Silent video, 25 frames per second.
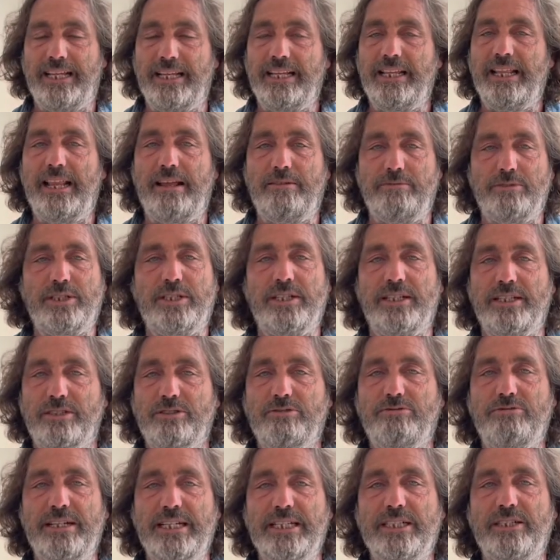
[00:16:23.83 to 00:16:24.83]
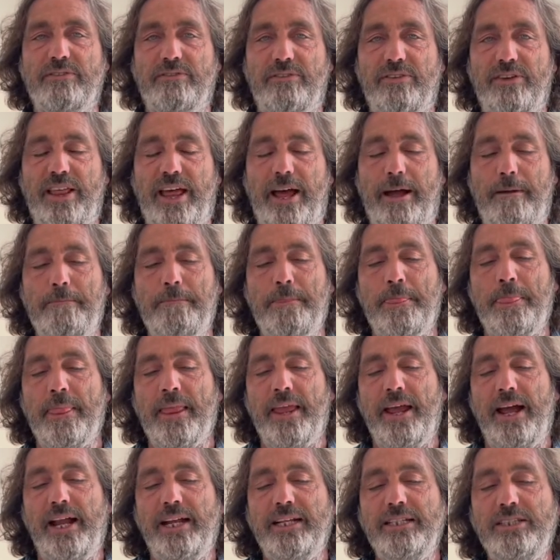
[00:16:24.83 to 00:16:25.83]
there's, there's a reason for that
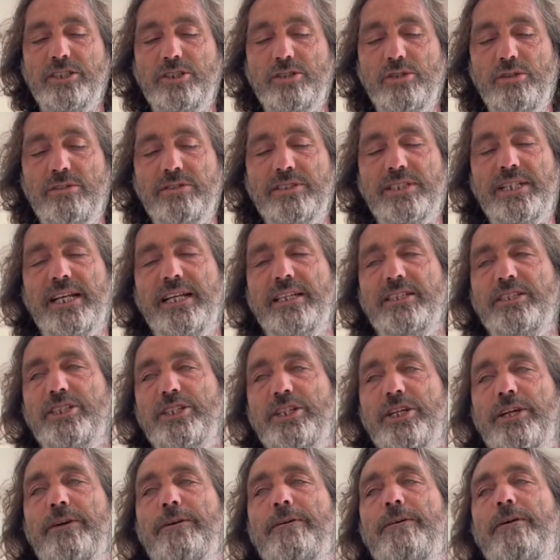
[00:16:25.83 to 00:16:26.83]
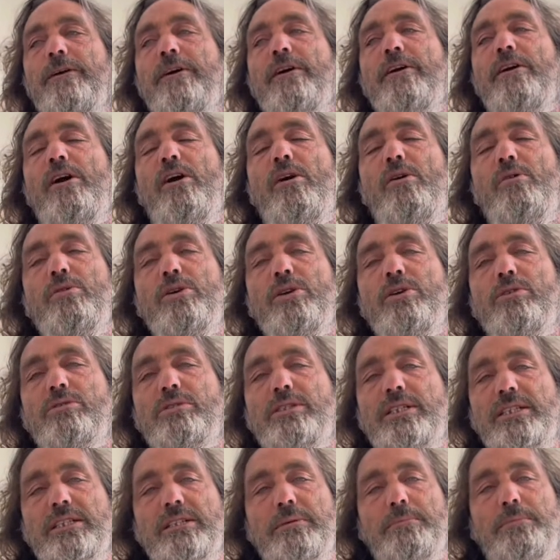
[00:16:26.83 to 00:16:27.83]
and it's sort of saying to you all your
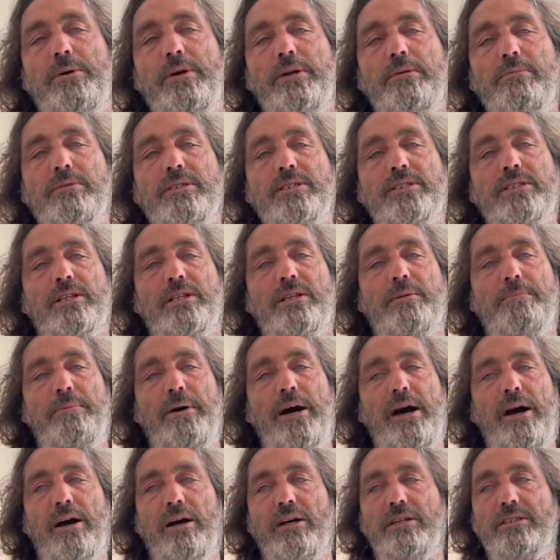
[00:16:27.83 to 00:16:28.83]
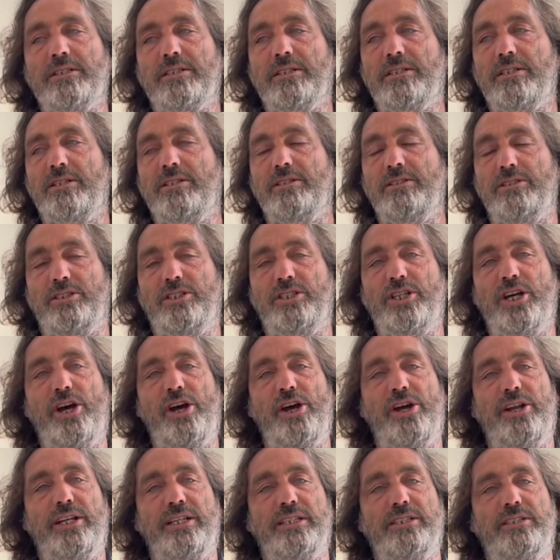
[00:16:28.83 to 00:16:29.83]
disappointments of the past can
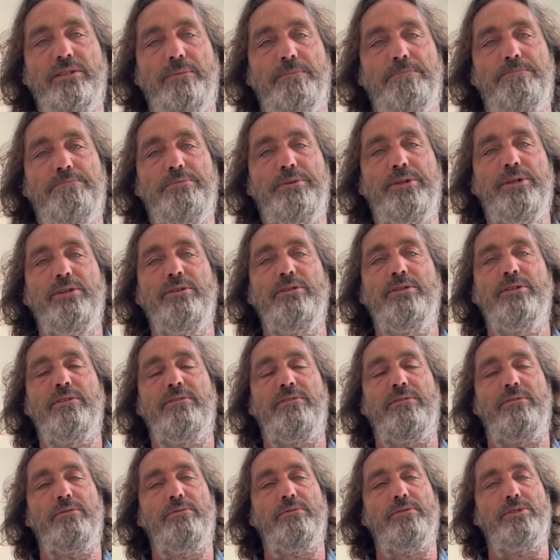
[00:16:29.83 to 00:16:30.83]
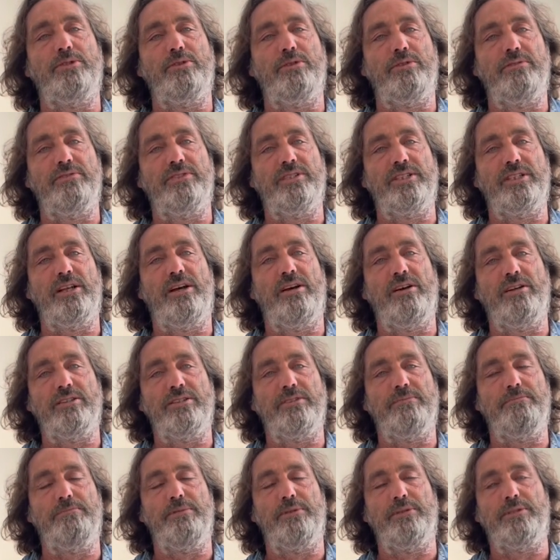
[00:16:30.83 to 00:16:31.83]
turn into beautiful sort of stars
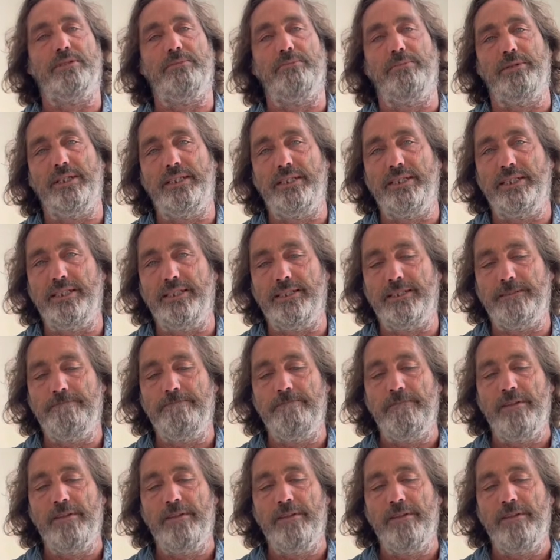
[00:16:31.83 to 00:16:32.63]
and possibilities